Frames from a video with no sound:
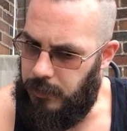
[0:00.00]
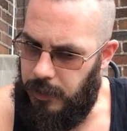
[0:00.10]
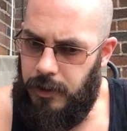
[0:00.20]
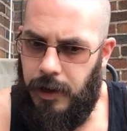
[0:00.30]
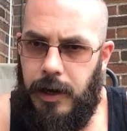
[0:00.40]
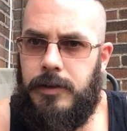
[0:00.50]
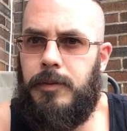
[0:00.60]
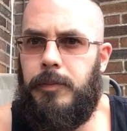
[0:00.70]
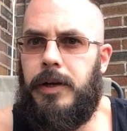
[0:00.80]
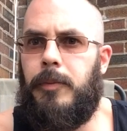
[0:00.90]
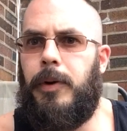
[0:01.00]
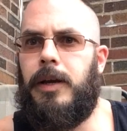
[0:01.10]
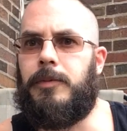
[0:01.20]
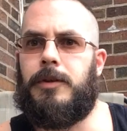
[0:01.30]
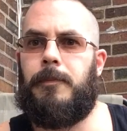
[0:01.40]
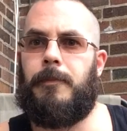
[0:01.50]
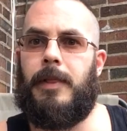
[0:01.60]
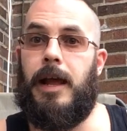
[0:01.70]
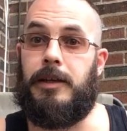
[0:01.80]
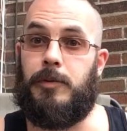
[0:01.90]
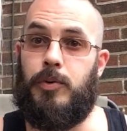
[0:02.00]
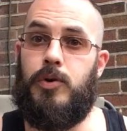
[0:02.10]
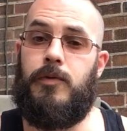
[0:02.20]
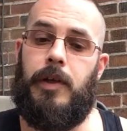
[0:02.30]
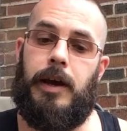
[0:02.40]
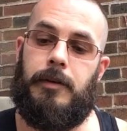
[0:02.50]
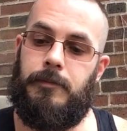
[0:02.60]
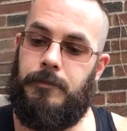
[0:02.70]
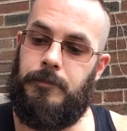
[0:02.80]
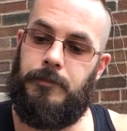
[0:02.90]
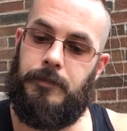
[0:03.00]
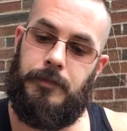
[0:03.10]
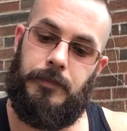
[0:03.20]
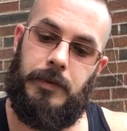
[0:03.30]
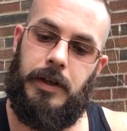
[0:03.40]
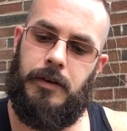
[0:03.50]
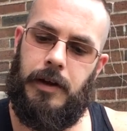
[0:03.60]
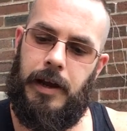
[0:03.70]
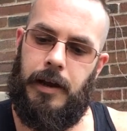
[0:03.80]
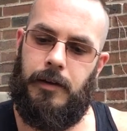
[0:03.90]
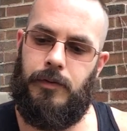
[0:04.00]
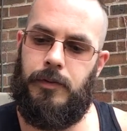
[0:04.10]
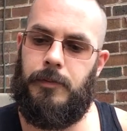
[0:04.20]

they had some bigger pipes. And to prove that, here I have